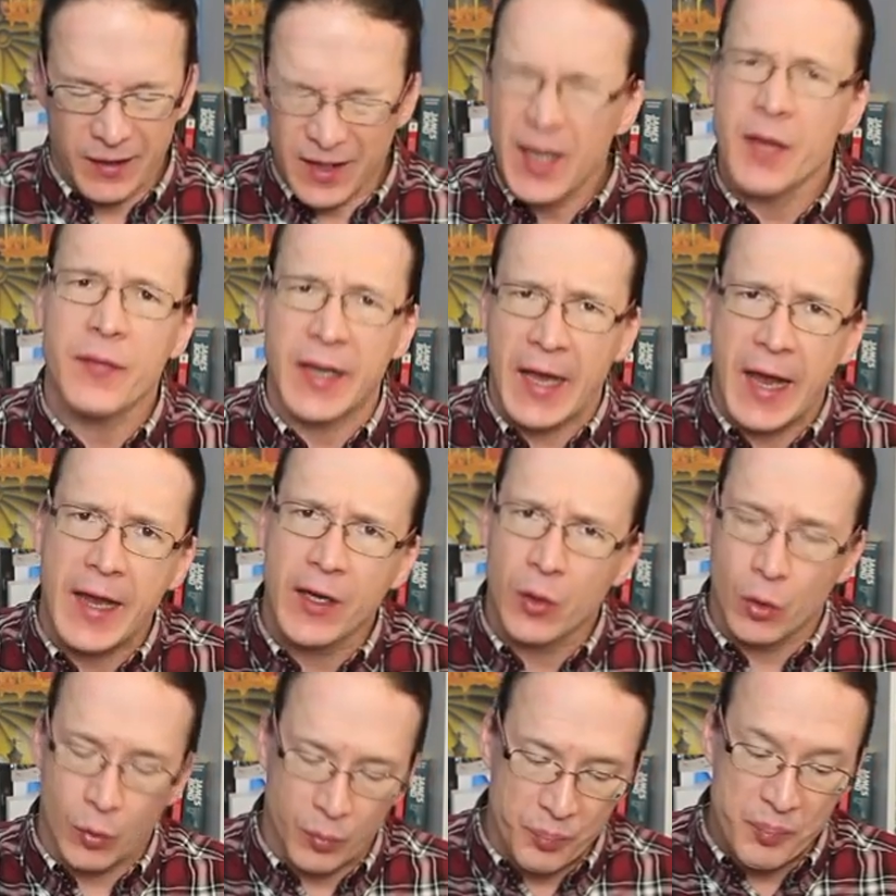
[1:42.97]
kind of an
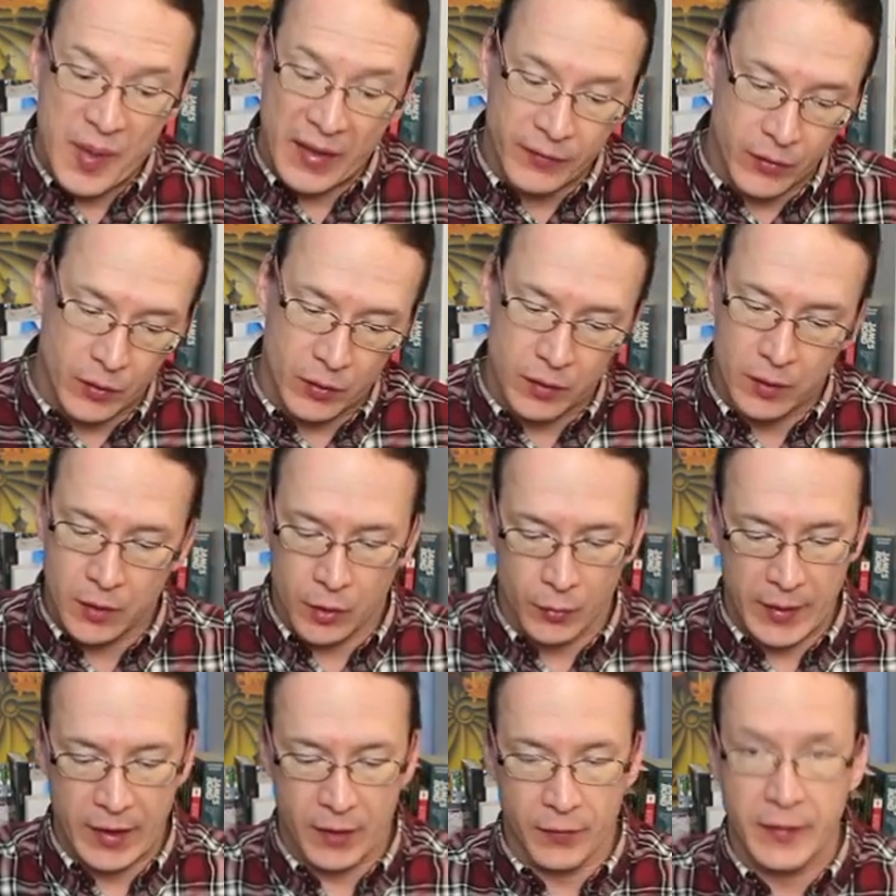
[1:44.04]
angle bevel
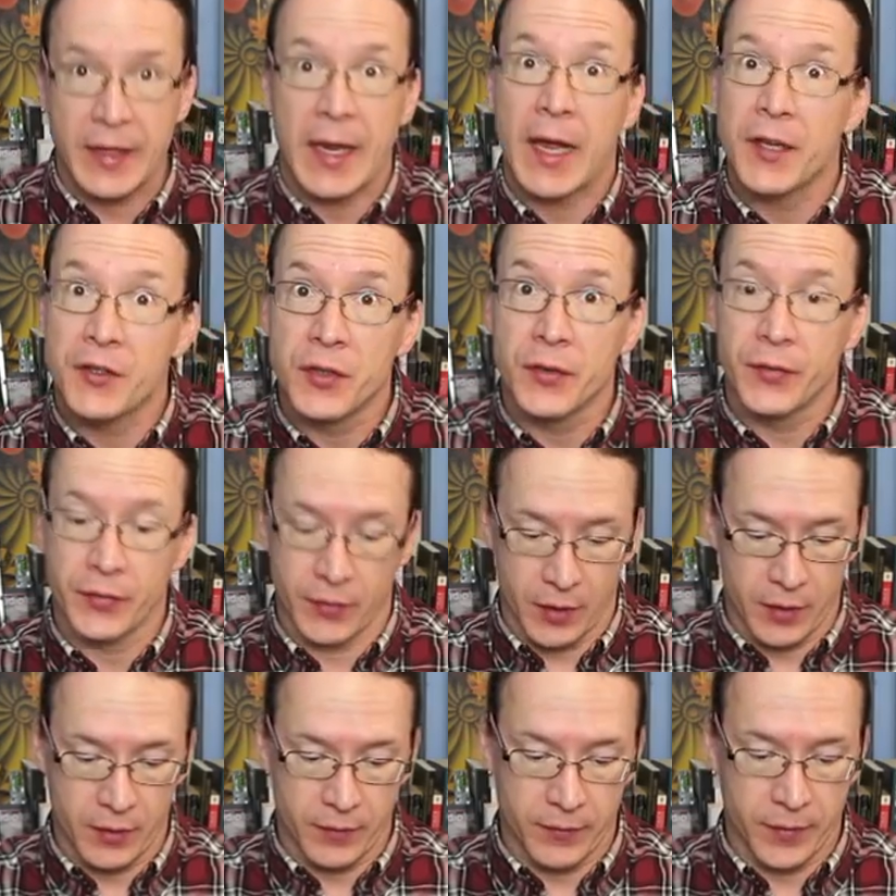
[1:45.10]
around the edges
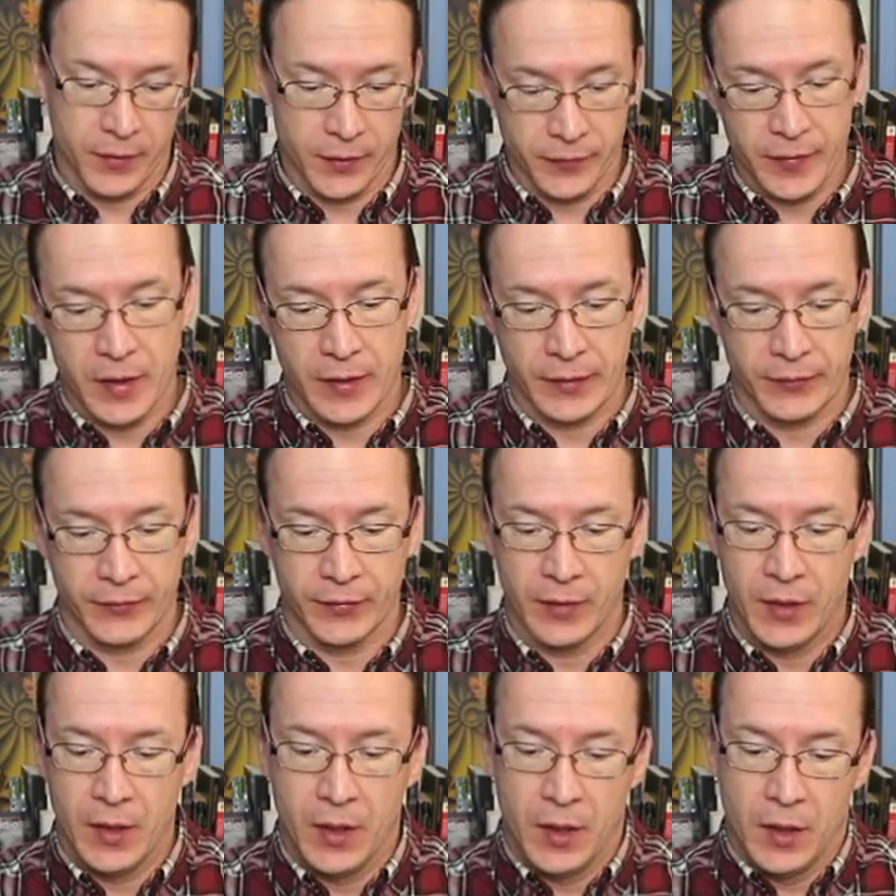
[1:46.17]
of the device.
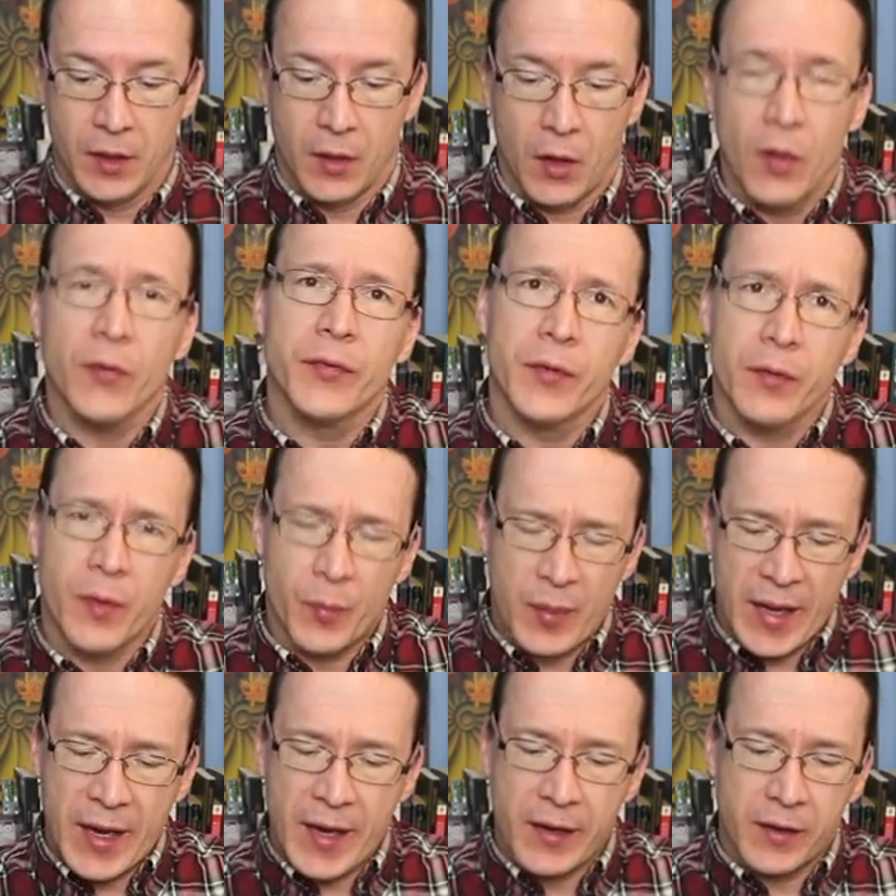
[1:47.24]
Also, the
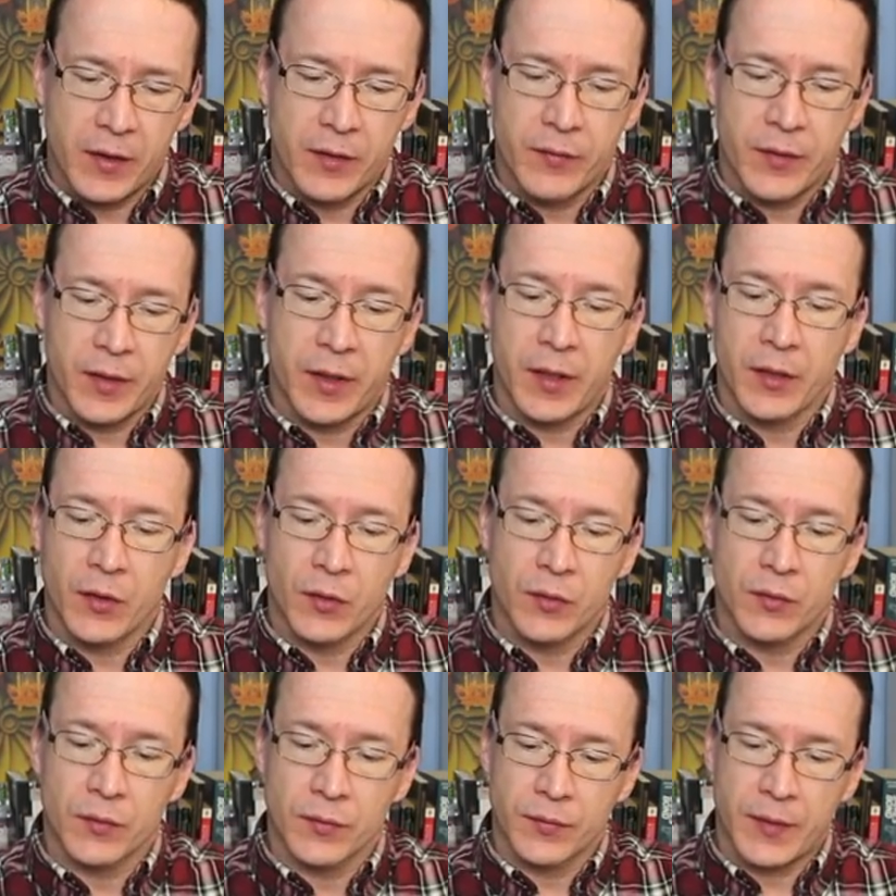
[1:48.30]
back of the
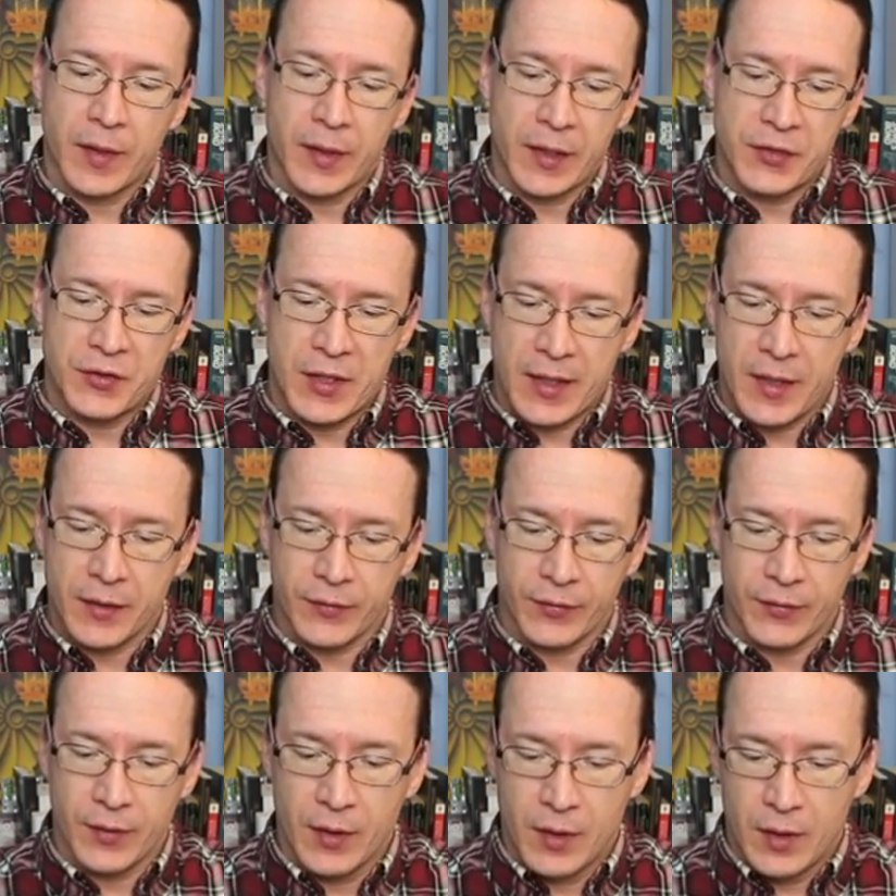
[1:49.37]
Kindle Fire
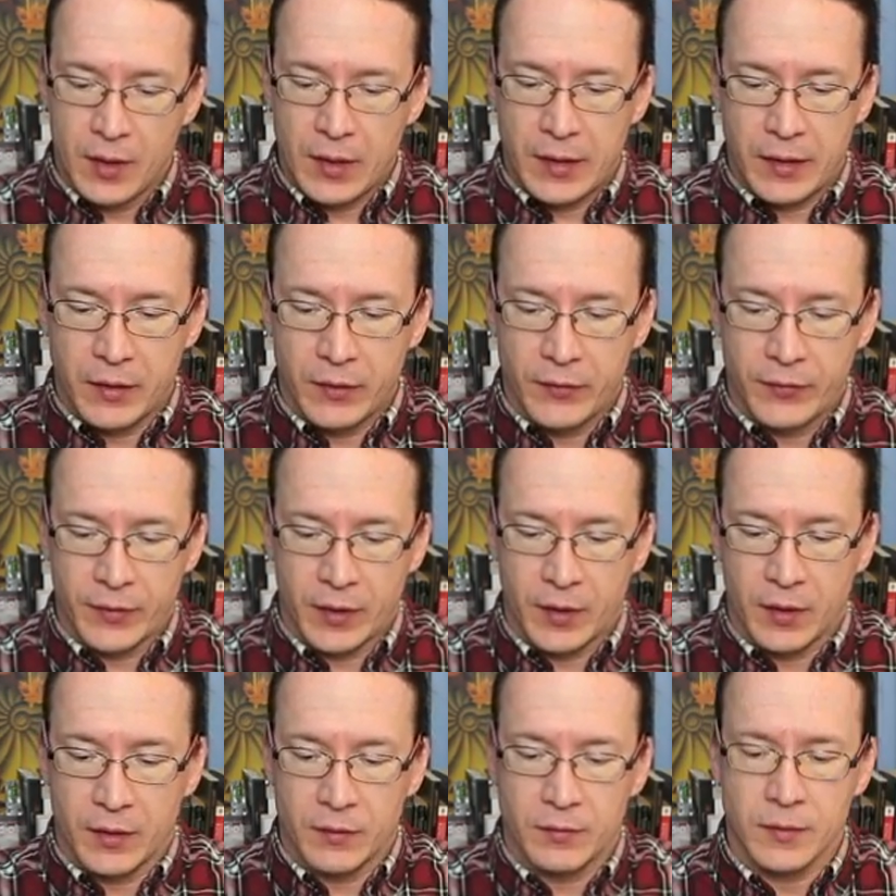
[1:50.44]
HDX is
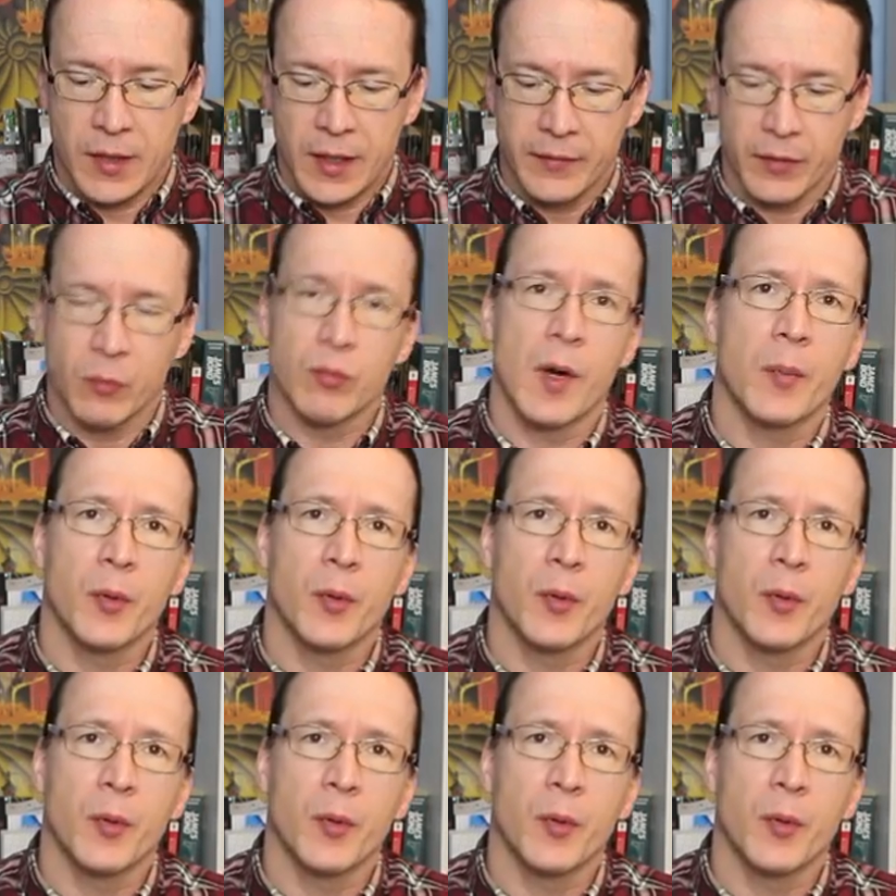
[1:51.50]
kind of a